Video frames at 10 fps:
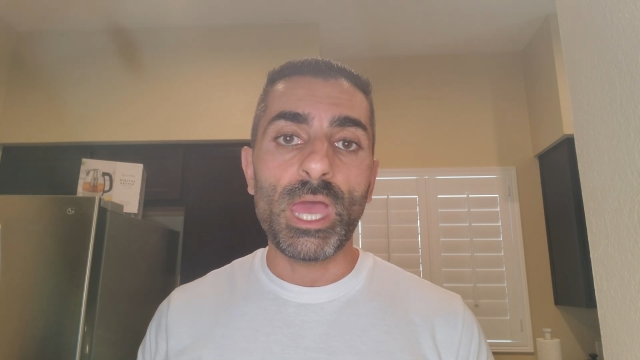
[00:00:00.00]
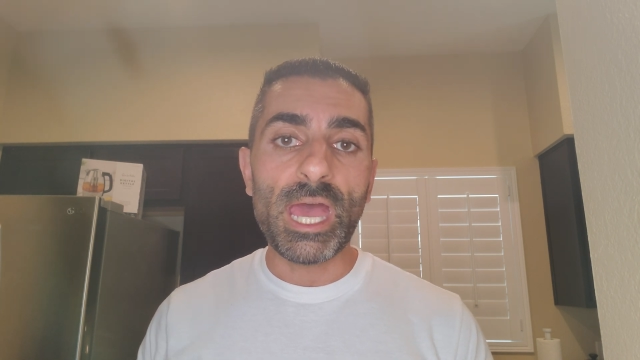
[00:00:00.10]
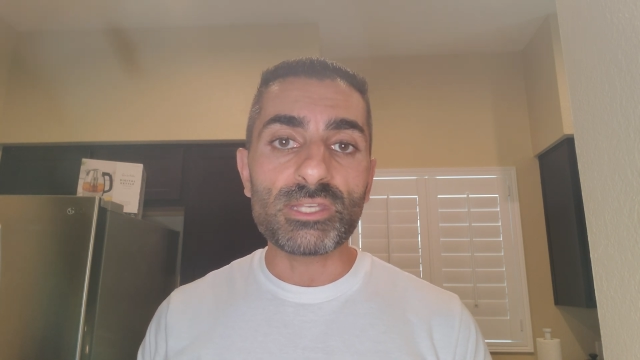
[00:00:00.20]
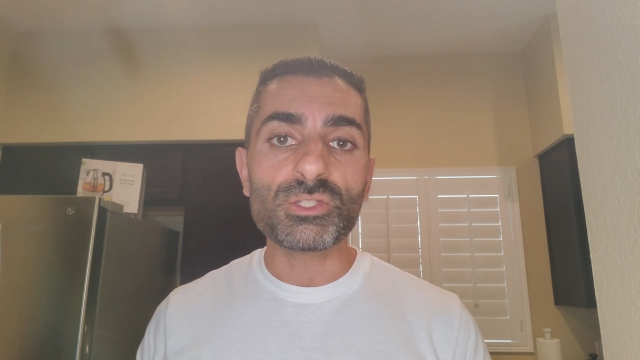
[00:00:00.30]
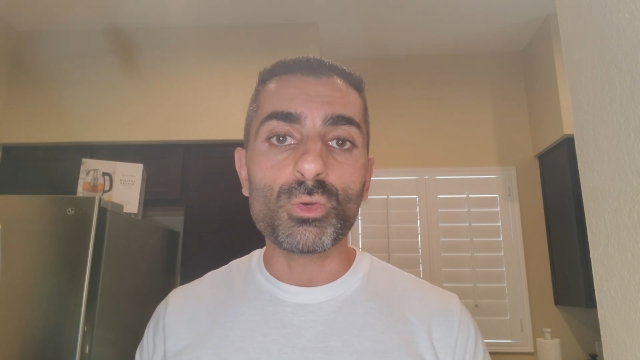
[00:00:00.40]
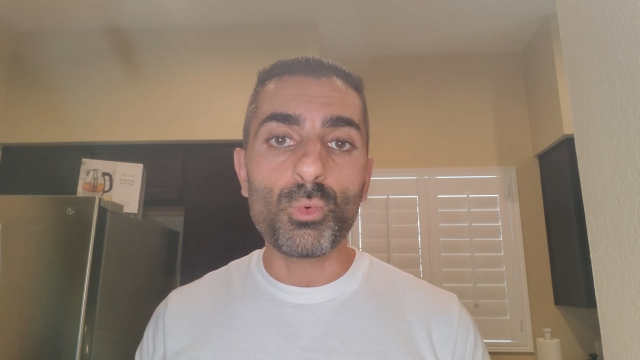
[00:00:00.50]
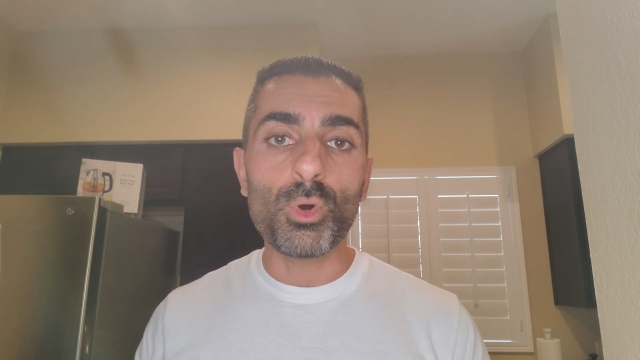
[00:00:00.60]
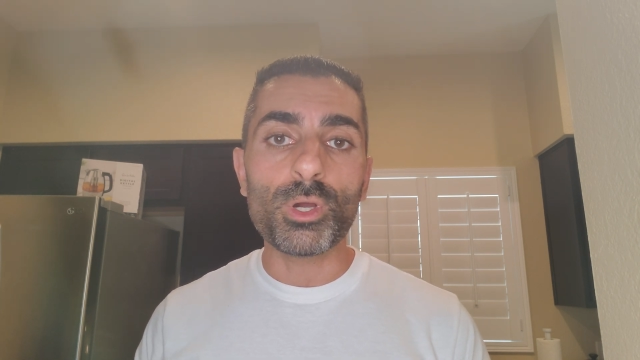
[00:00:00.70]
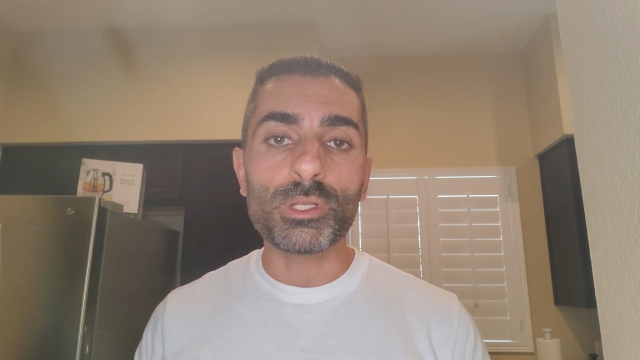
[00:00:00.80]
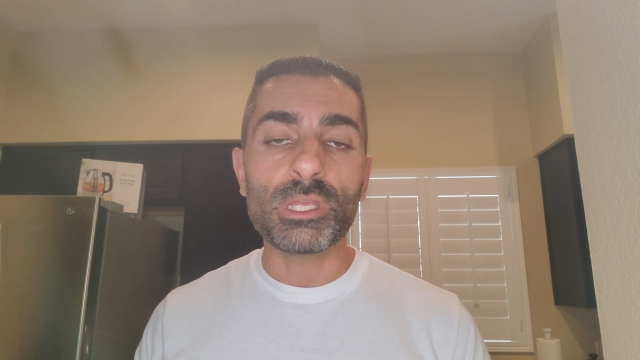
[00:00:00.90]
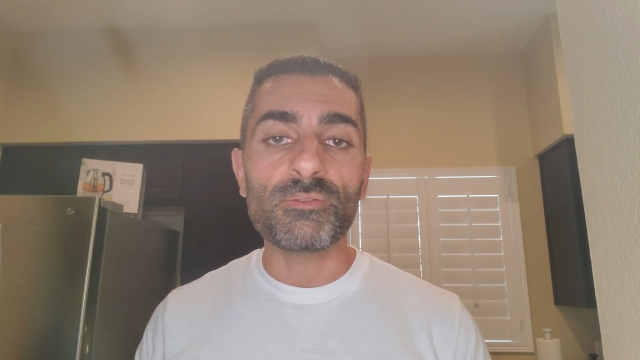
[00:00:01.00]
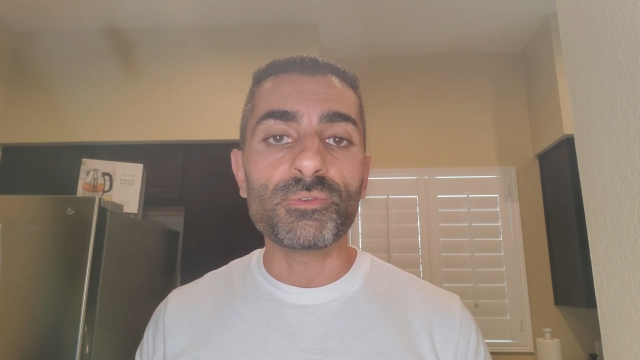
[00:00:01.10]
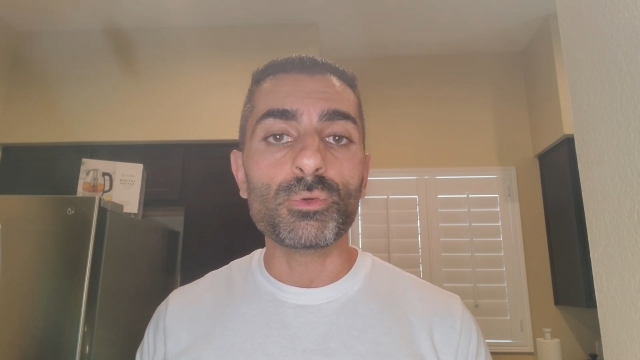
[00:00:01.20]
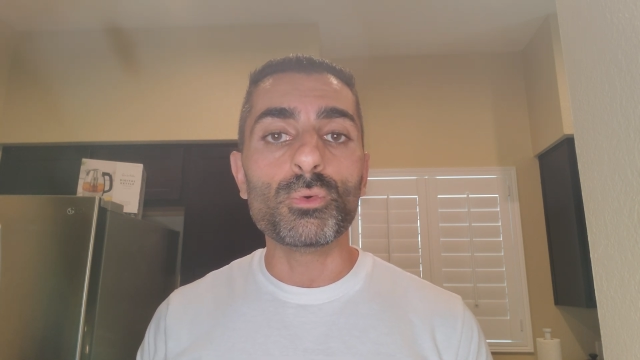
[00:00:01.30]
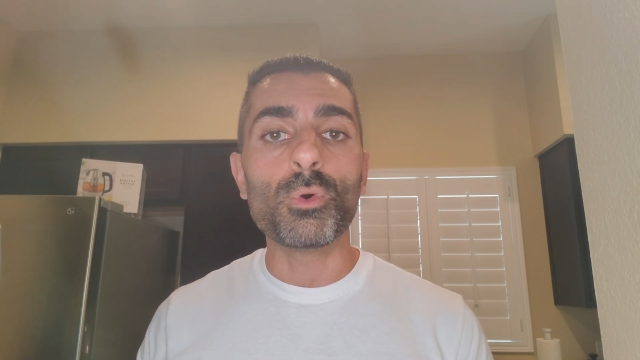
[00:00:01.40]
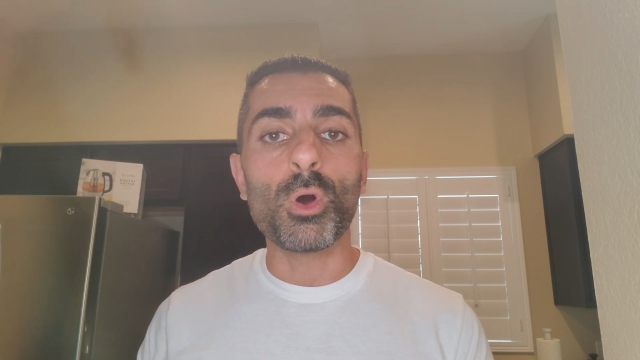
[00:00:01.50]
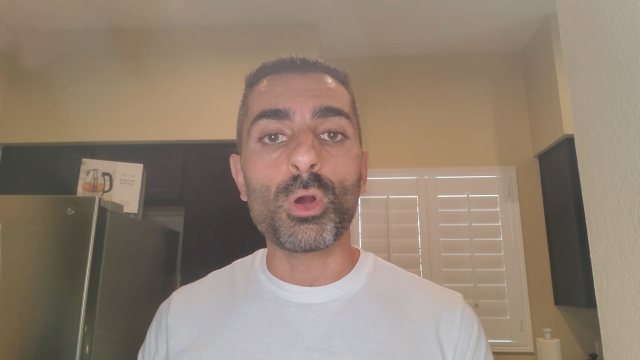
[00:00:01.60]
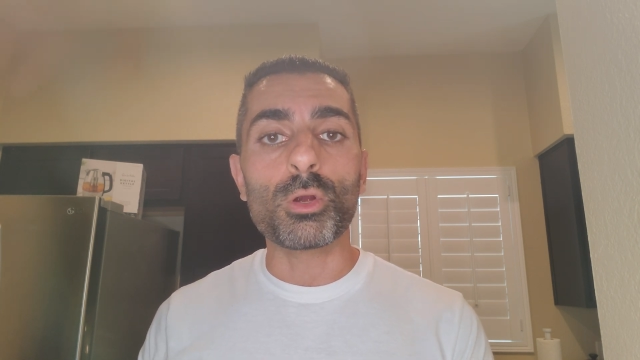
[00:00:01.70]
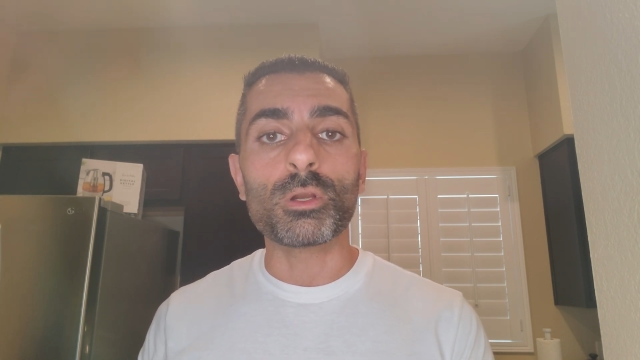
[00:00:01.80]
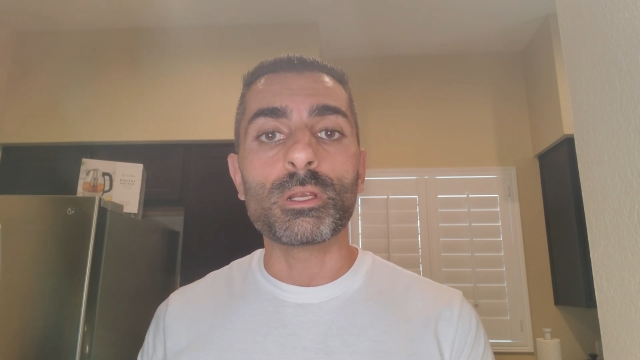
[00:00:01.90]
as you would if you
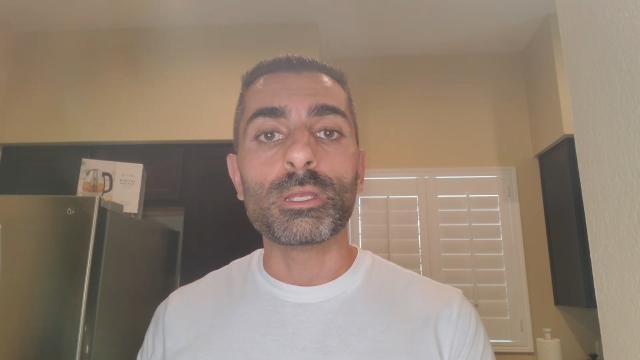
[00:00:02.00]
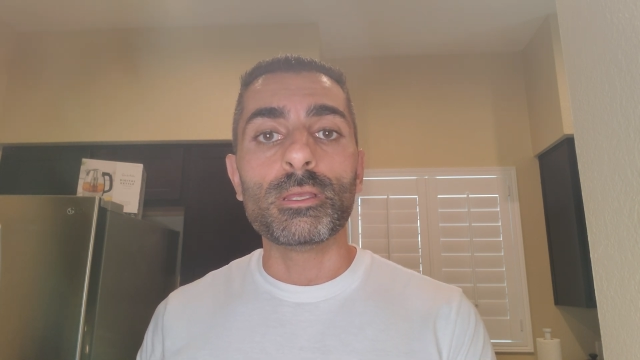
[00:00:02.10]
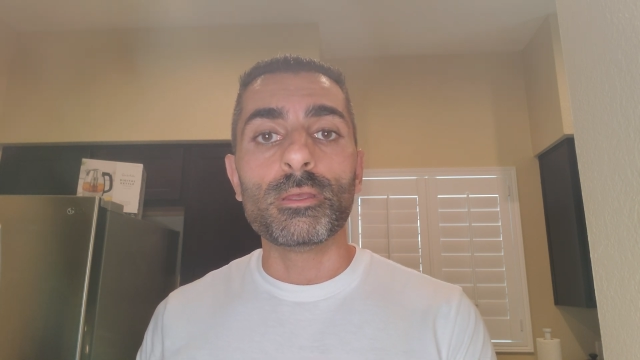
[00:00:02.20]
are